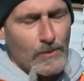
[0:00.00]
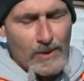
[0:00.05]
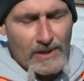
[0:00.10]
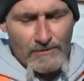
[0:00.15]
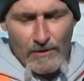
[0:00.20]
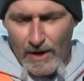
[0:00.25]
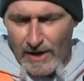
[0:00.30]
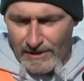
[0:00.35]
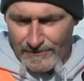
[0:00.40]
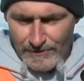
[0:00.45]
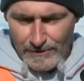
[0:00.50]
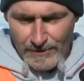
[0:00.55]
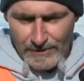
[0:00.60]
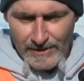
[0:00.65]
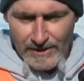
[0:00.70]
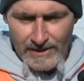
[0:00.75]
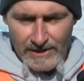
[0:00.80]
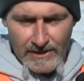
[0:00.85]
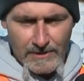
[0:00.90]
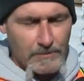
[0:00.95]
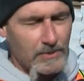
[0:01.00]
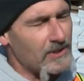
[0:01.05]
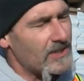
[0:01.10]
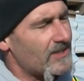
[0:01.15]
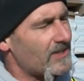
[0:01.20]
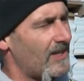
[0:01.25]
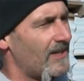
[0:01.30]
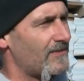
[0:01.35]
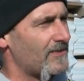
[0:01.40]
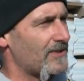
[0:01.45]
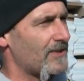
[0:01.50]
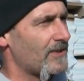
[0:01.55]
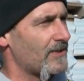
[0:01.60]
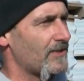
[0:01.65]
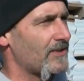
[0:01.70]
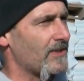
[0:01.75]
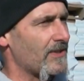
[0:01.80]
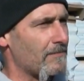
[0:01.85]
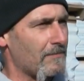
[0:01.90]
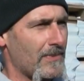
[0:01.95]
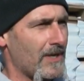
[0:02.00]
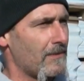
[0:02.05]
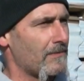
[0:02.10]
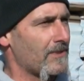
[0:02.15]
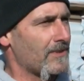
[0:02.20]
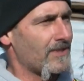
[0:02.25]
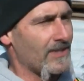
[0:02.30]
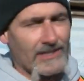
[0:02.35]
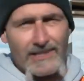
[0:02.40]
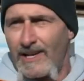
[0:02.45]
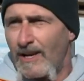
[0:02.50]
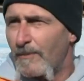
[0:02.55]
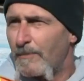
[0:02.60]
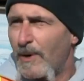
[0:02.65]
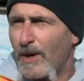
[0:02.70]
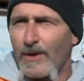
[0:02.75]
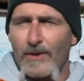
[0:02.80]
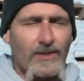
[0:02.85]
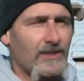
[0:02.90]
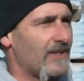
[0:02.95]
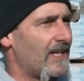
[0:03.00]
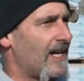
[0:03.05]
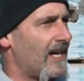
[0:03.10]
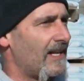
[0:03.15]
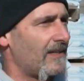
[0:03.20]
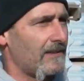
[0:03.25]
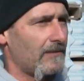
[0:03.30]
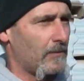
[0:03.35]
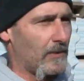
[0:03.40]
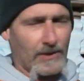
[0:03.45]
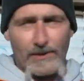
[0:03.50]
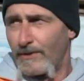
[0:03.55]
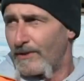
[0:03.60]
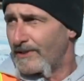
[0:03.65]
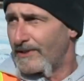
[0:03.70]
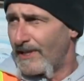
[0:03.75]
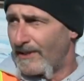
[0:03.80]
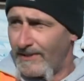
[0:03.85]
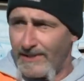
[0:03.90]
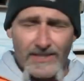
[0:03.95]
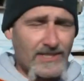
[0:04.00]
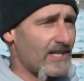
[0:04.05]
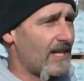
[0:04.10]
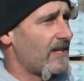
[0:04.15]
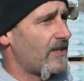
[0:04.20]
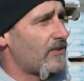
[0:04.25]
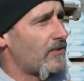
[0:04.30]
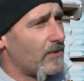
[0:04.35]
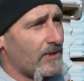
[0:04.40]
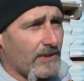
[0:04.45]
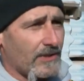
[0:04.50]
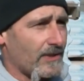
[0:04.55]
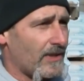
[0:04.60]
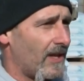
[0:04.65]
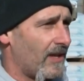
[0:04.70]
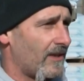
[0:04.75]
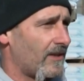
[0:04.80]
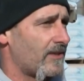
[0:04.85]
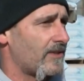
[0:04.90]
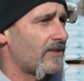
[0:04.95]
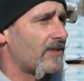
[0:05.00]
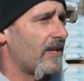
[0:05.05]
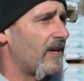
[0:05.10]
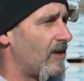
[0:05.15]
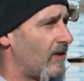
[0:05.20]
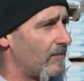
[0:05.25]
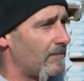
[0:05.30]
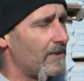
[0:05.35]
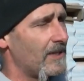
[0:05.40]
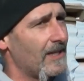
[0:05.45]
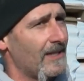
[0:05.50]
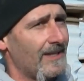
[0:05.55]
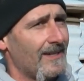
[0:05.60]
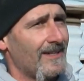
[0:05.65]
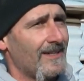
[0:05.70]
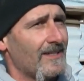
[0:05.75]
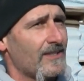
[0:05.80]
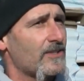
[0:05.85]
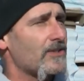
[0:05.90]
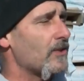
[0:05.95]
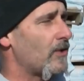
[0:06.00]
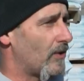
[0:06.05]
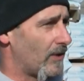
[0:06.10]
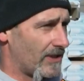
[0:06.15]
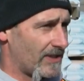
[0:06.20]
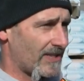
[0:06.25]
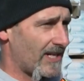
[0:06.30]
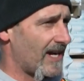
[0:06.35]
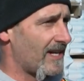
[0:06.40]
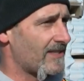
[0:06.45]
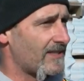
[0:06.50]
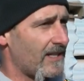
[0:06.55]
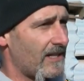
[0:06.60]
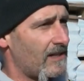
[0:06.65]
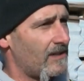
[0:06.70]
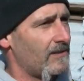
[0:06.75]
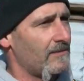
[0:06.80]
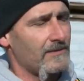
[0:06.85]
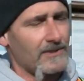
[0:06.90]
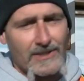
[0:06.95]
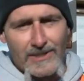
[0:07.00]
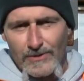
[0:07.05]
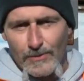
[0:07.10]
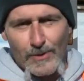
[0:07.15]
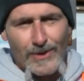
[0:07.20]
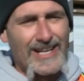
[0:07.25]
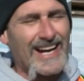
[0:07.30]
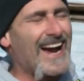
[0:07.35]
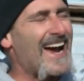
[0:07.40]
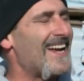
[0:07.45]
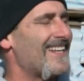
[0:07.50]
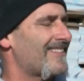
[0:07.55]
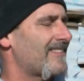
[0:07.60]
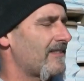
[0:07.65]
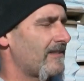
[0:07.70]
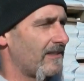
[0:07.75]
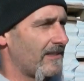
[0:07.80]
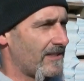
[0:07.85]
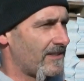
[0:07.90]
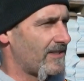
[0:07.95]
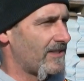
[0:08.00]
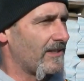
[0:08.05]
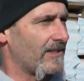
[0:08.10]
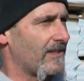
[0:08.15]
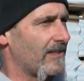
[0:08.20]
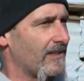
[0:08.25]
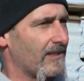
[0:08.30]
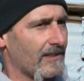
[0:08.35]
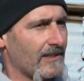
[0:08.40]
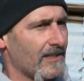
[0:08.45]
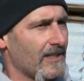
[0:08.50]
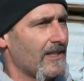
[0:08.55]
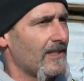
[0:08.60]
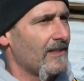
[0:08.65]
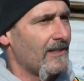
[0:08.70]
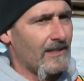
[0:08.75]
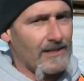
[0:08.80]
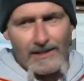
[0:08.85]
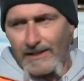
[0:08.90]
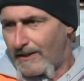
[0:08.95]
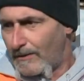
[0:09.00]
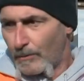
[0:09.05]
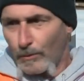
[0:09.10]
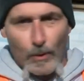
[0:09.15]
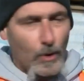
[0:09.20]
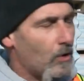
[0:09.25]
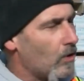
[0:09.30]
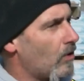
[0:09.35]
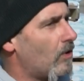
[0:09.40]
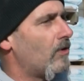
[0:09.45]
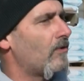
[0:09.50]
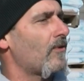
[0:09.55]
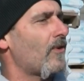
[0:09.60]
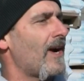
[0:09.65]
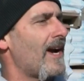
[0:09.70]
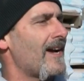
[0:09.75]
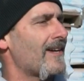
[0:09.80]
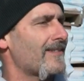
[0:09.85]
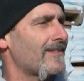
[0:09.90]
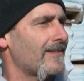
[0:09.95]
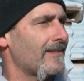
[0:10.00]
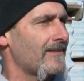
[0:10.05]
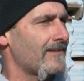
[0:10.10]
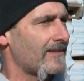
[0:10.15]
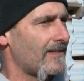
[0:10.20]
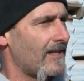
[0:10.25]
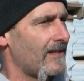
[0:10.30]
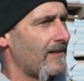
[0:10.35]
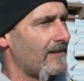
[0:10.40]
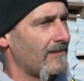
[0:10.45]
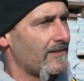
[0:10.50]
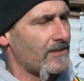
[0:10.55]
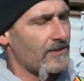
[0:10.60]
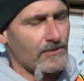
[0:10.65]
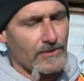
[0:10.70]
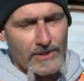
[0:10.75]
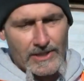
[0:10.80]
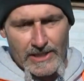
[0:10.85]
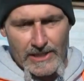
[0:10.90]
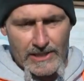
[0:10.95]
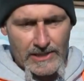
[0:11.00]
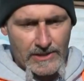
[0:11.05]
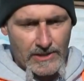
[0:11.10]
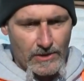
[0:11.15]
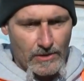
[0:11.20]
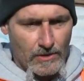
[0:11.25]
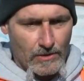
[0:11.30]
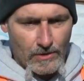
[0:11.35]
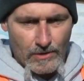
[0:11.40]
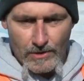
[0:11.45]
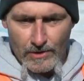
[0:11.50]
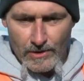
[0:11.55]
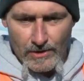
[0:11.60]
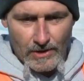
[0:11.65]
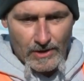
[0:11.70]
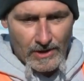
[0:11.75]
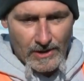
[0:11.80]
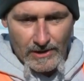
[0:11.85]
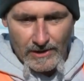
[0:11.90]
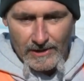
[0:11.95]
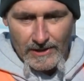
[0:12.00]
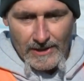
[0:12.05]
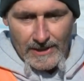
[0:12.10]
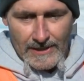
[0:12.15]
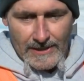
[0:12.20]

We've offered the police officers to be able to sit in our parking lot, whether it's on this side of the street or the others, to help slow these guys down, because we're constantly seeing uh, rollover accidents on the street, or